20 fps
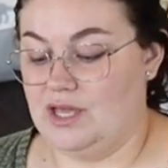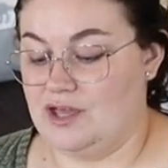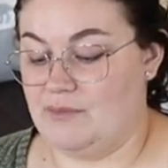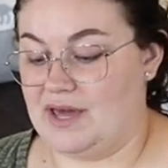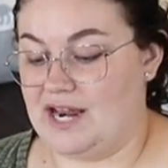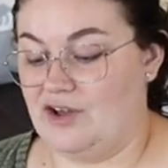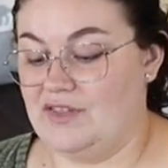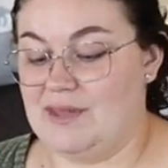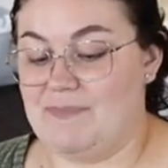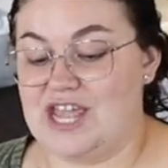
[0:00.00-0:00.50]
but
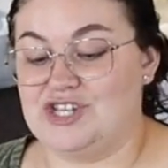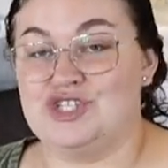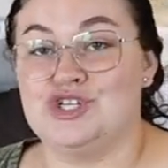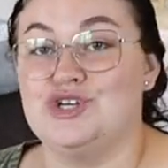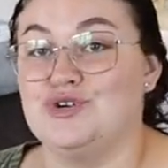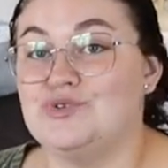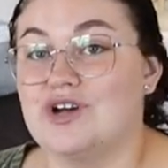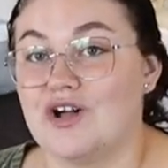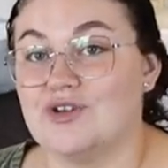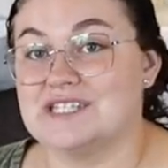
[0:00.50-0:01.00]
I only paid
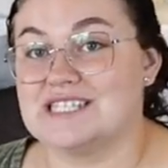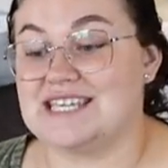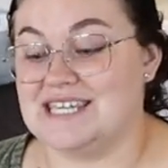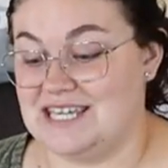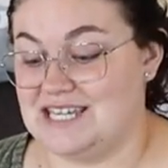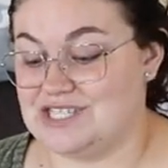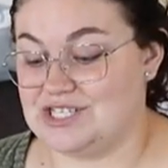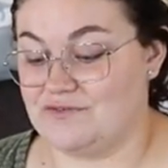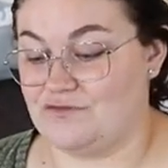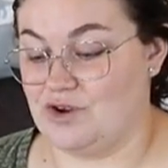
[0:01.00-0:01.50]
$2
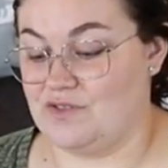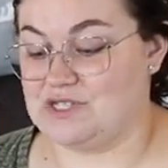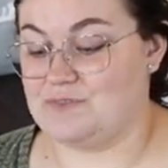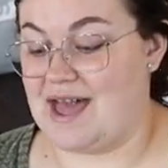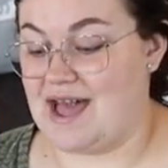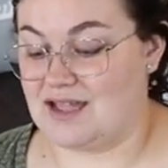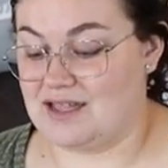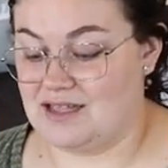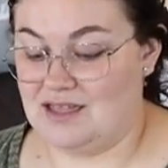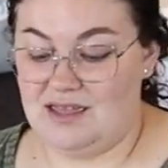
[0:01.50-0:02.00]
each for this
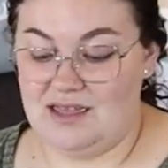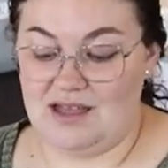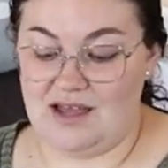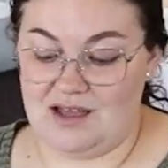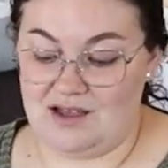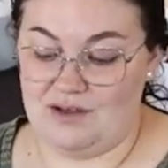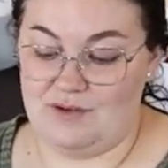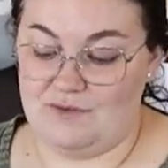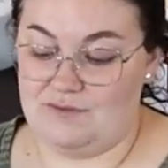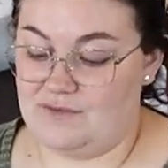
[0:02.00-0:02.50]
pack
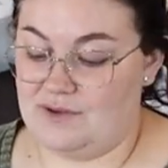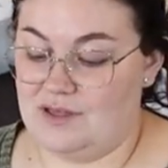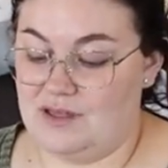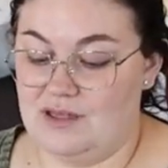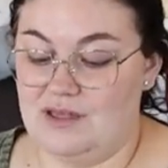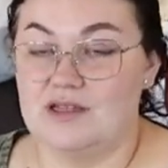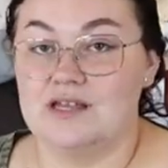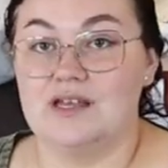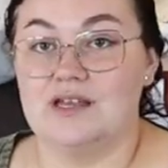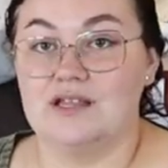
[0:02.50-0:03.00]
of
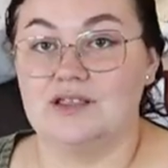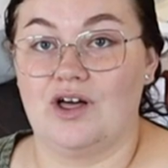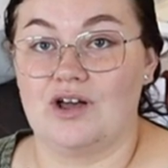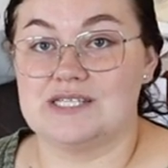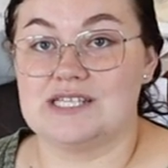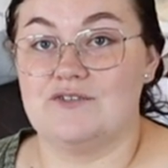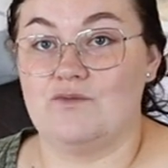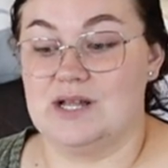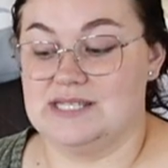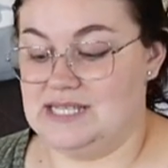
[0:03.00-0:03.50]
long
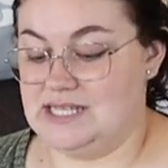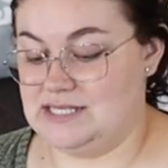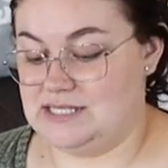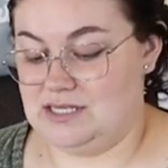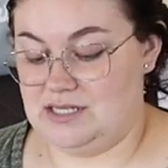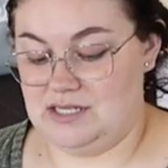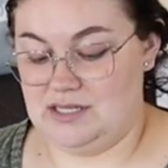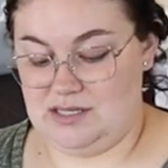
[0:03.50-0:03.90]
sleeve onesies.